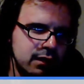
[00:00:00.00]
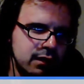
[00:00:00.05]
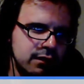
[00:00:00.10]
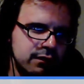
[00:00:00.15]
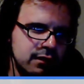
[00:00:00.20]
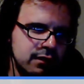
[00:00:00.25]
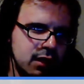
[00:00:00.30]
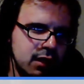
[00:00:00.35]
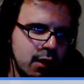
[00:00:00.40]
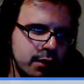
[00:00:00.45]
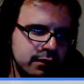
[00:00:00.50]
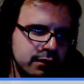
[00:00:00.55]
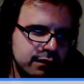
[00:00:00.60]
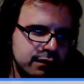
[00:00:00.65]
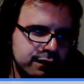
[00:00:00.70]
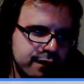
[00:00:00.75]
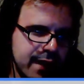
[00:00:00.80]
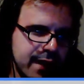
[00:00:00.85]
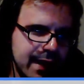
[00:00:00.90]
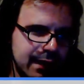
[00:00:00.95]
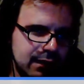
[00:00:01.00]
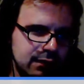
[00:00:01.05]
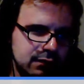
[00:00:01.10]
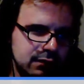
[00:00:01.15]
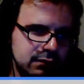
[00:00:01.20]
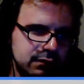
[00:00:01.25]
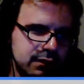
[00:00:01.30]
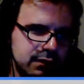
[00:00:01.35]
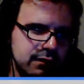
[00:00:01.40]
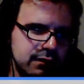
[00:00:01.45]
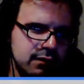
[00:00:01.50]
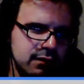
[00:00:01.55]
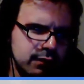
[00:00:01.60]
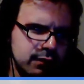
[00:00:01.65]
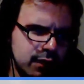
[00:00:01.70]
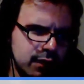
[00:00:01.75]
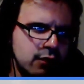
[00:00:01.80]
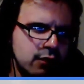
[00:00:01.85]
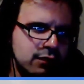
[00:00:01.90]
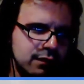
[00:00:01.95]
instead of going to fail, it was a
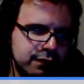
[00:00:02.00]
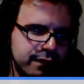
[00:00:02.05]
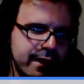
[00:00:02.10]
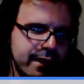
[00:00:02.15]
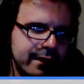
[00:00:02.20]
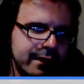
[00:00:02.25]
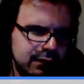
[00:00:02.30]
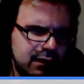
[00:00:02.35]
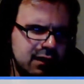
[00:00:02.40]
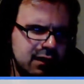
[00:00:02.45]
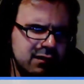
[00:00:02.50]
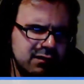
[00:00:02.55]
go-to fail.